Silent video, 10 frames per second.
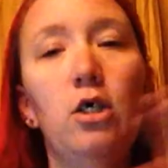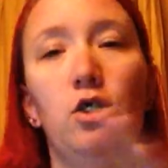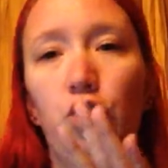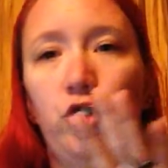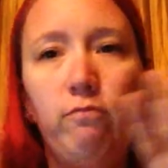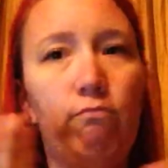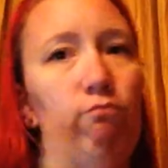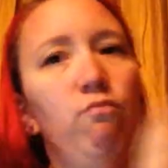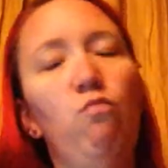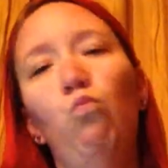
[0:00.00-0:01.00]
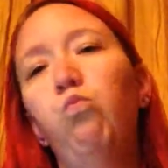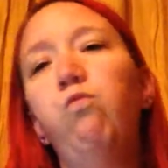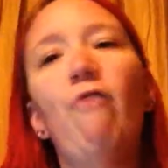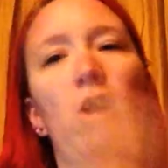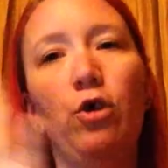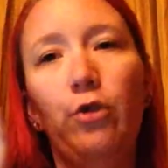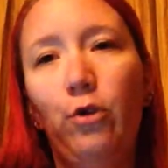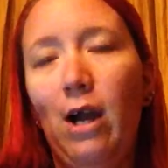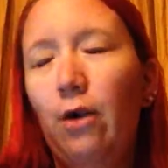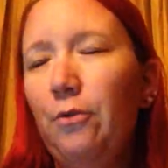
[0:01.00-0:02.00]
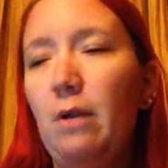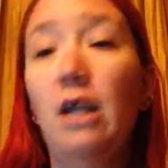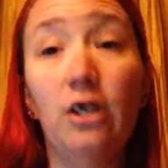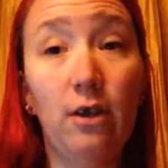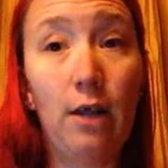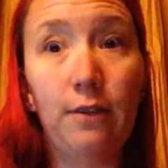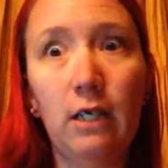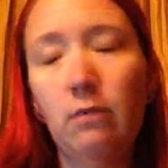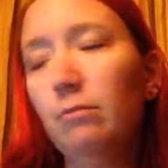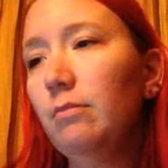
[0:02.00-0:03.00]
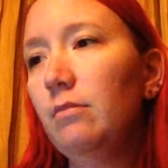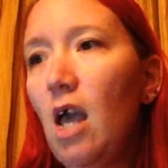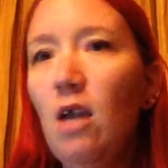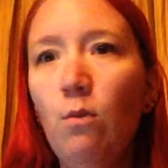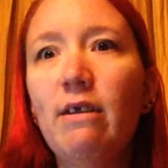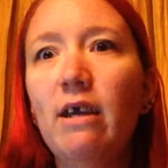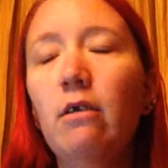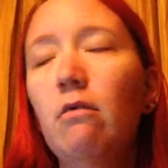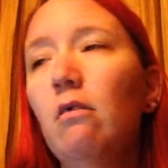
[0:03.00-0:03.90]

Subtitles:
Just follow the crowd, and you got there. And we did.